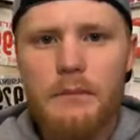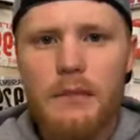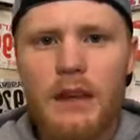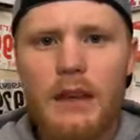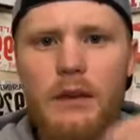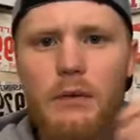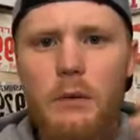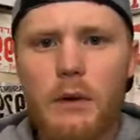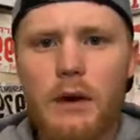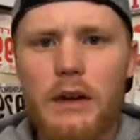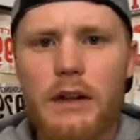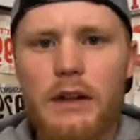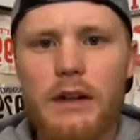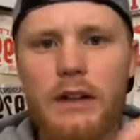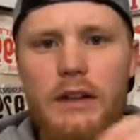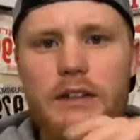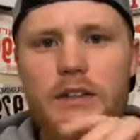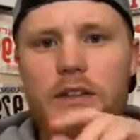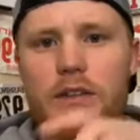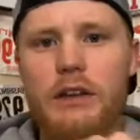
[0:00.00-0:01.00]
And what it
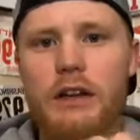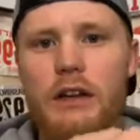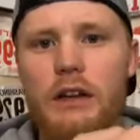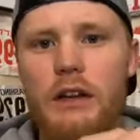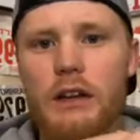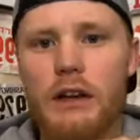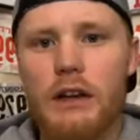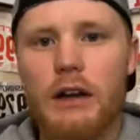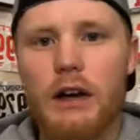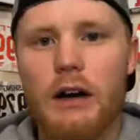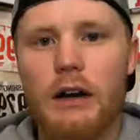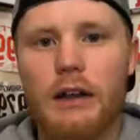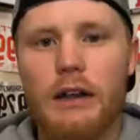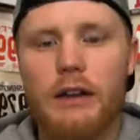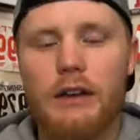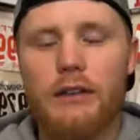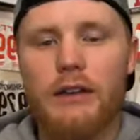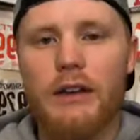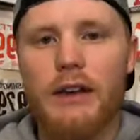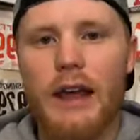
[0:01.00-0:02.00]
is, you can click on it
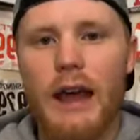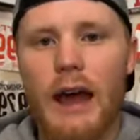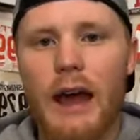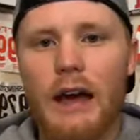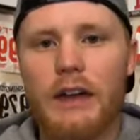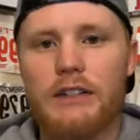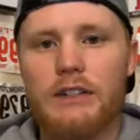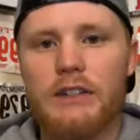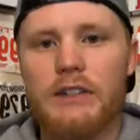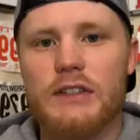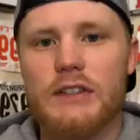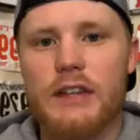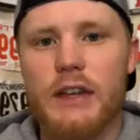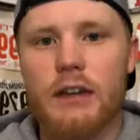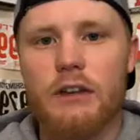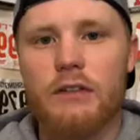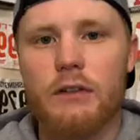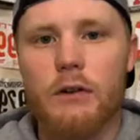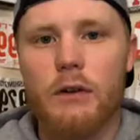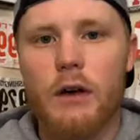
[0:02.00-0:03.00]
and you can actually
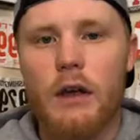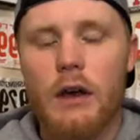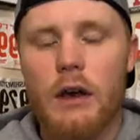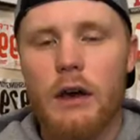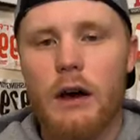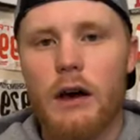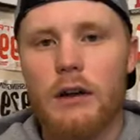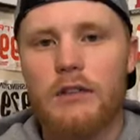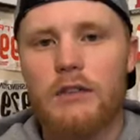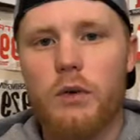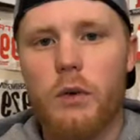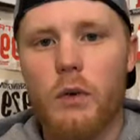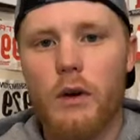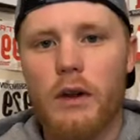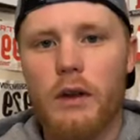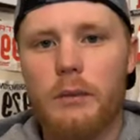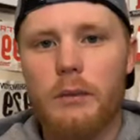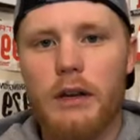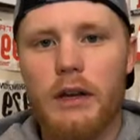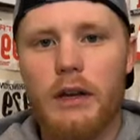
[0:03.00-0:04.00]
schedule a
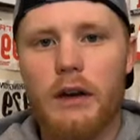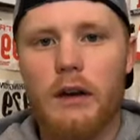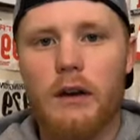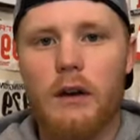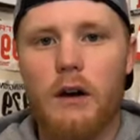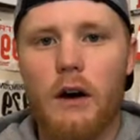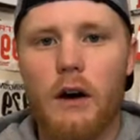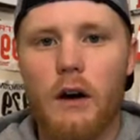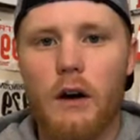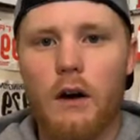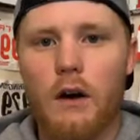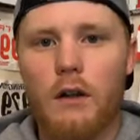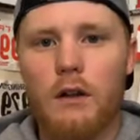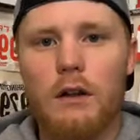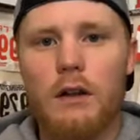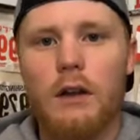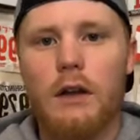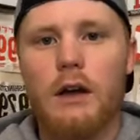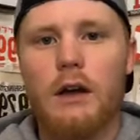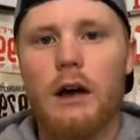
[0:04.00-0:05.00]
20 minute call
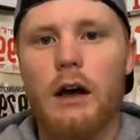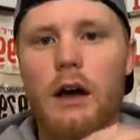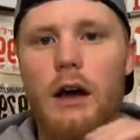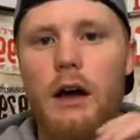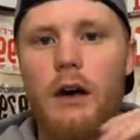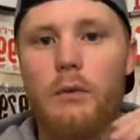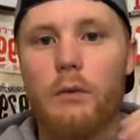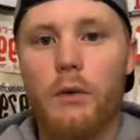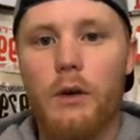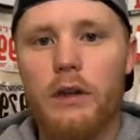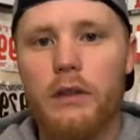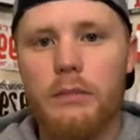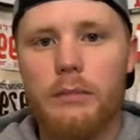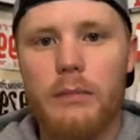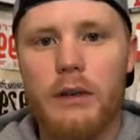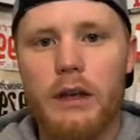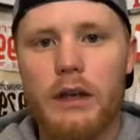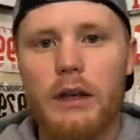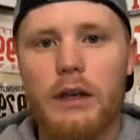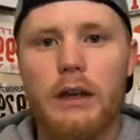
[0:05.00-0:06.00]
uh, with
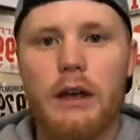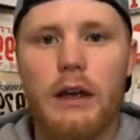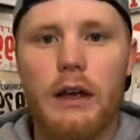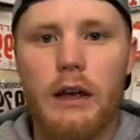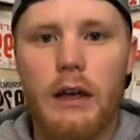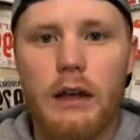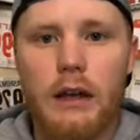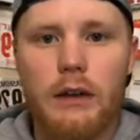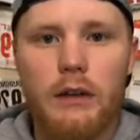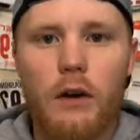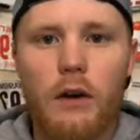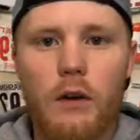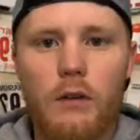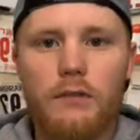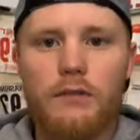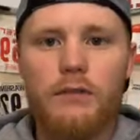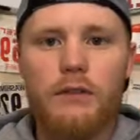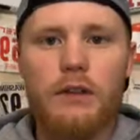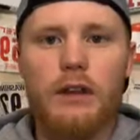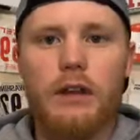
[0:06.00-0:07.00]
me and
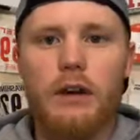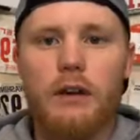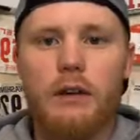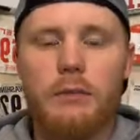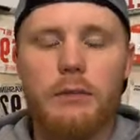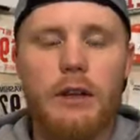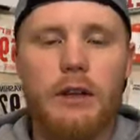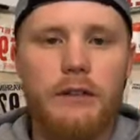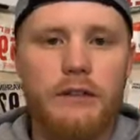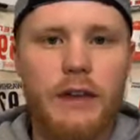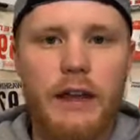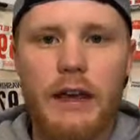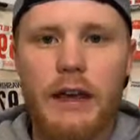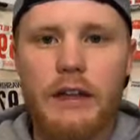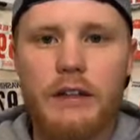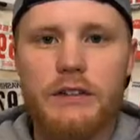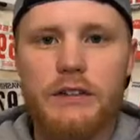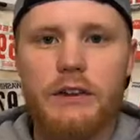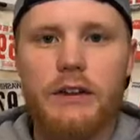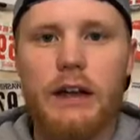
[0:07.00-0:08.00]
hopefully I'll be able to
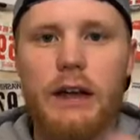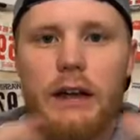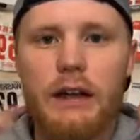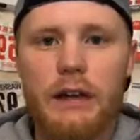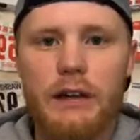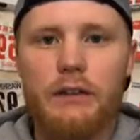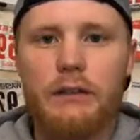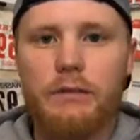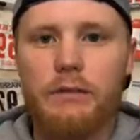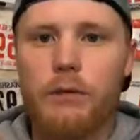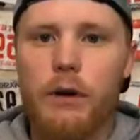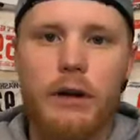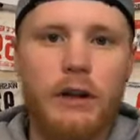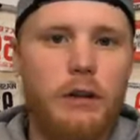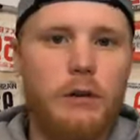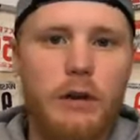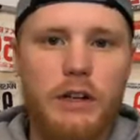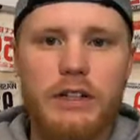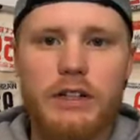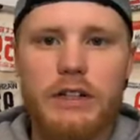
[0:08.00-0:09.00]
answer any running
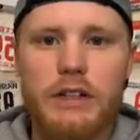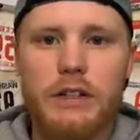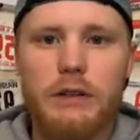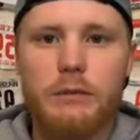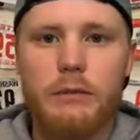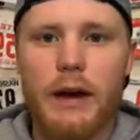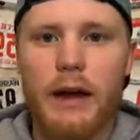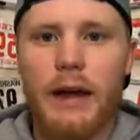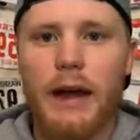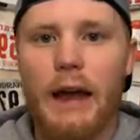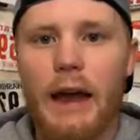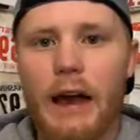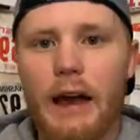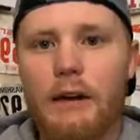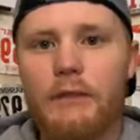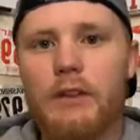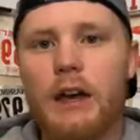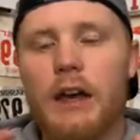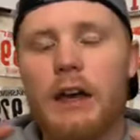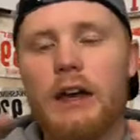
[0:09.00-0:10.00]
question that you might
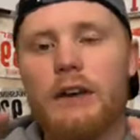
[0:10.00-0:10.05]
have.